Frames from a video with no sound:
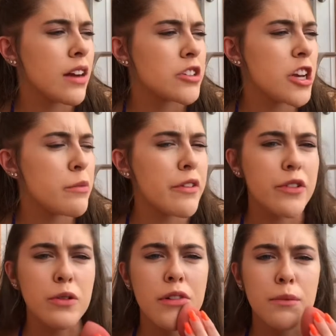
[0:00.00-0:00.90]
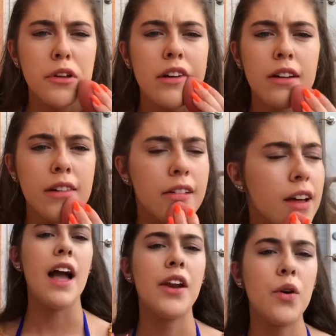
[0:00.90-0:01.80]
I'll show you my view when I'm done.
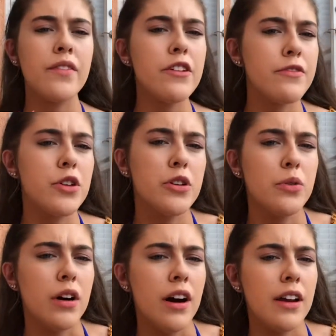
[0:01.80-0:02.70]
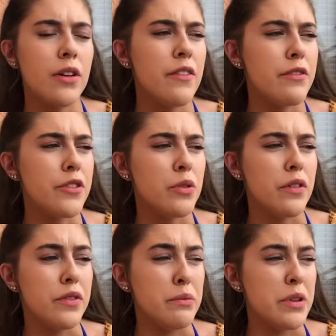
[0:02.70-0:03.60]
I don't have the view, I don't have a view
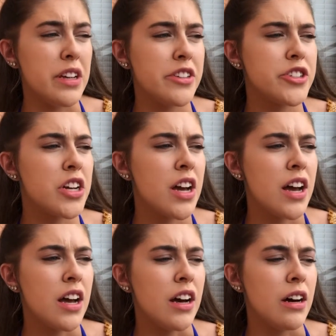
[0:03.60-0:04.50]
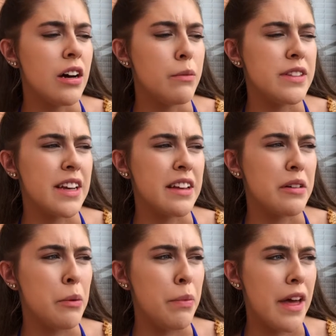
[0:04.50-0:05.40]
of the beach. Um, it's like
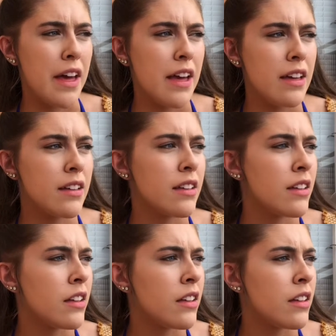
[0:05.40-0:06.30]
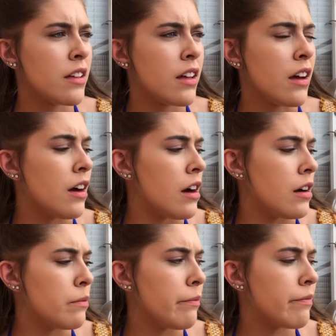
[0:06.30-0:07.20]
a bay,
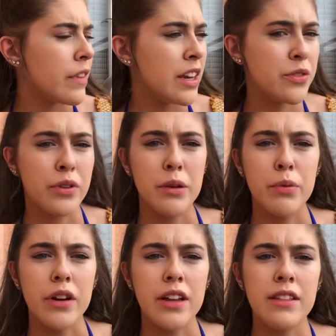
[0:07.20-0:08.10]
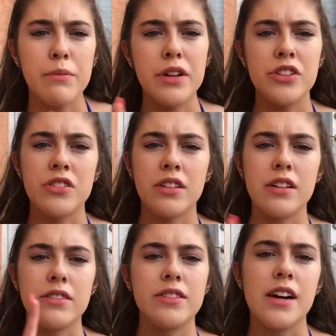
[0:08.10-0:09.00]
um, and it's really pretty. The beach is on the
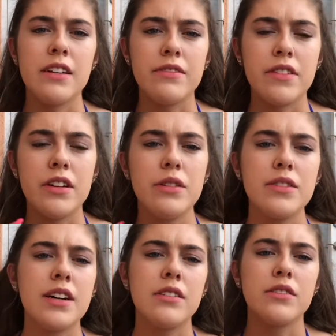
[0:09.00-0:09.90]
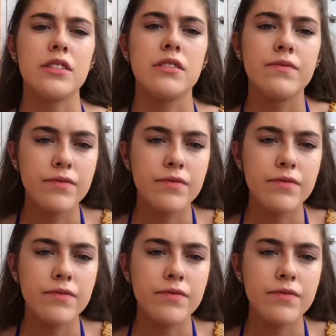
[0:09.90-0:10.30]
other side of the hotel, so.